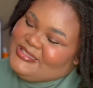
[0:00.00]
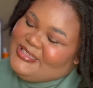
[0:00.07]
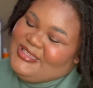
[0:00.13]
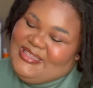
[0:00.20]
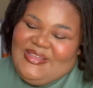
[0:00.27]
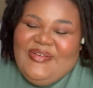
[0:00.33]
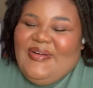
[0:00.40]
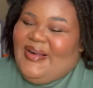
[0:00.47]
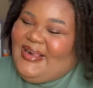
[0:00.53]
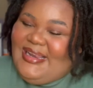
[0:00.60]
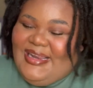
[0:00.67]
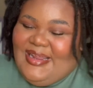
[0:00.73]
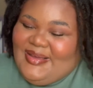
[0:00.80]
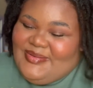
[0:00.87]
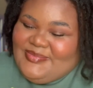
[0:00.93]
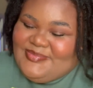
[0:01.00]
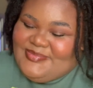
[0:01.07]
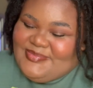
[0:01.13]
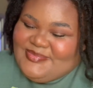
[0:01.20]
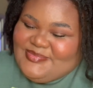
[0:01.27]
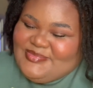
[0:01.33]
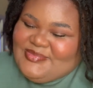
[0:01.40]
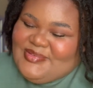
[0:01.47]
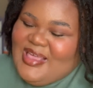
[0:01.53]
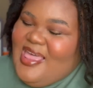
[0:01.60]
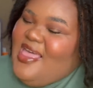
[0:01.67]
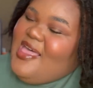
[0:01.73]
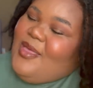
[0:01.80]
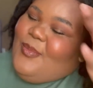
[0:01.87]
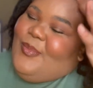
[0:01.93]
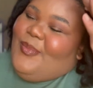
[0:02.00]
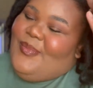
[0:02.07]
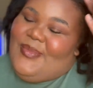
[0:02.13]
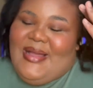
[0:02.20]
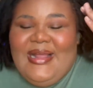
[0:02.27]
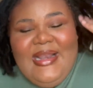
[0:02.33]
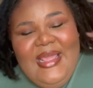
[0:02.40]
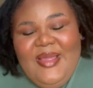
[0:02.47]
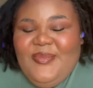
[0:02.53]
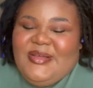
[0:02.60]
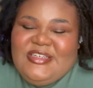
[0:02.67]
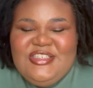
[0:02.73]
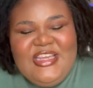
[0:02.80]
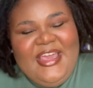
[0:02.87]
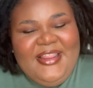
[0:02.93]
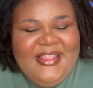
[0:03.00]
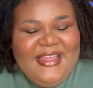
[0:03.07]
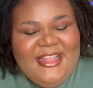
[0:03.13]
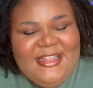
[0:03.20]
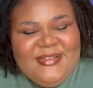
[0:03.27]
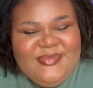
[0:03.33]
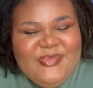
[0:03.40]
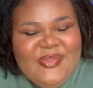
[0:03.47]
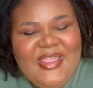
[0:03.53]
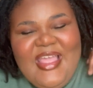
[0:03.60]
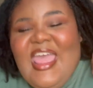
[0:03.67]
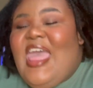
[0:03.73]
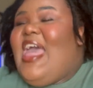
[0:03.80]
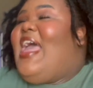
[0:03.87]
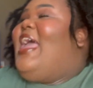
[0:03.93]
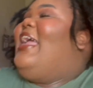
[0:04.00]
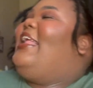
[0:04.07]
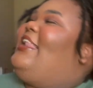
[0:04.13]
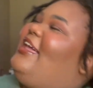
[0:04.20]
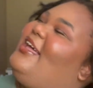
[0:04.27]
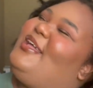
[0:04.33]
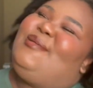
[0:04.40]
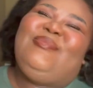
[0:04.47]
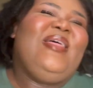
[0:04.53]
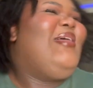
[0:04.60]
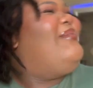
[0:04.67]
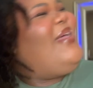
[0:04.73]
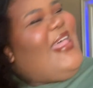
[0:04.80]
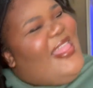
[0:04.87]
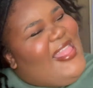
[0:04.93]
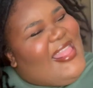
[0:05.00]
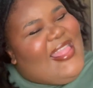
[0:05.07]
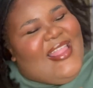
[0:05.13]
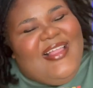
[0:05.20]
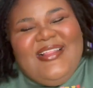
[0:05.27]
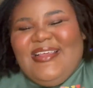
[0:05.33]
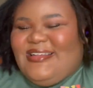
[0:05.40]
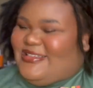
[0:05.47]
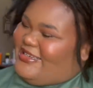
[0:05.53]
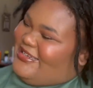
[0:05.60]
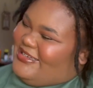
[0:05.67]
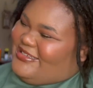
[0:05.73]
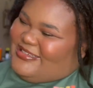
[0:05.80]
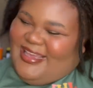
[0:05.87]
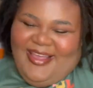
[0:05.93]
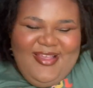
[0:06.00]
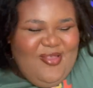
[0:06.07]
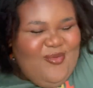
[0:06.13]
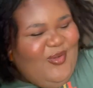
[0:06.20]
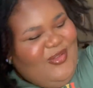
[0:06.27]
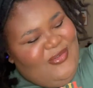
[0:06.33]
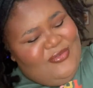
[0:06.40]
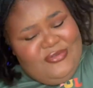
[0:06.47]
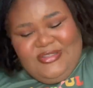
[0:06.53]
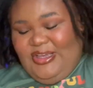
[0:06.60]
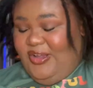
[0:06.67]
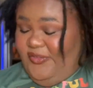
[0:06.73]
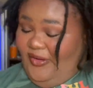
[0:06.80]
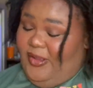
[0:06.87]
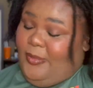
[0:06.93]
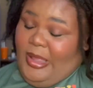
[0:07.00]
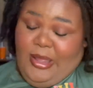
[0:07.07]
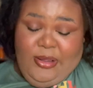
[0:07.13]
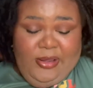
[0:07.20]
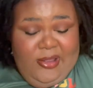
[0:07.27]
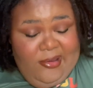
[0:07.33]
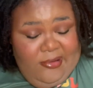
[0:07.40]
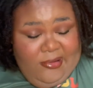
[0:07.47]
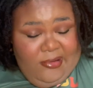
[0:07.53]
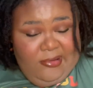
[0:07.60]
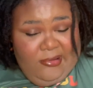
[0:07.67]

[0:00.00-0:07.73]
you already know. My name is Shaylah, and I'm the best of the DJs. Want to for my heart.